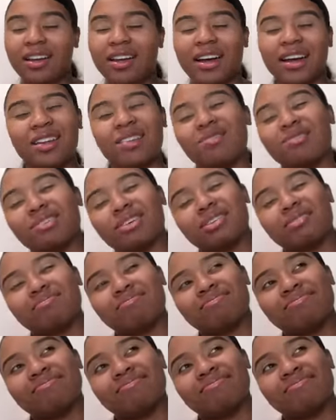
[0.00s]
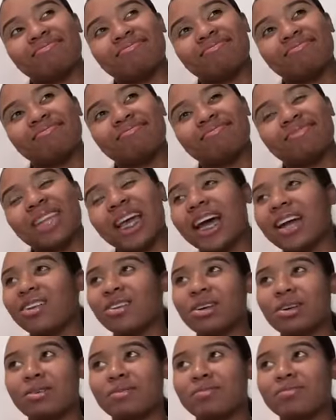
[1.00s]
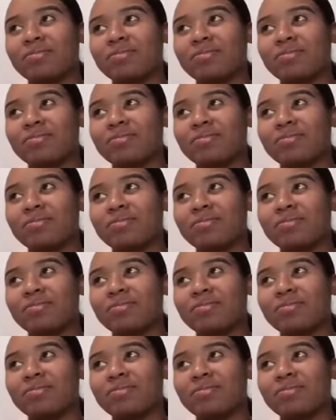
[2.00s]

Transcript: I don't know. I don't know.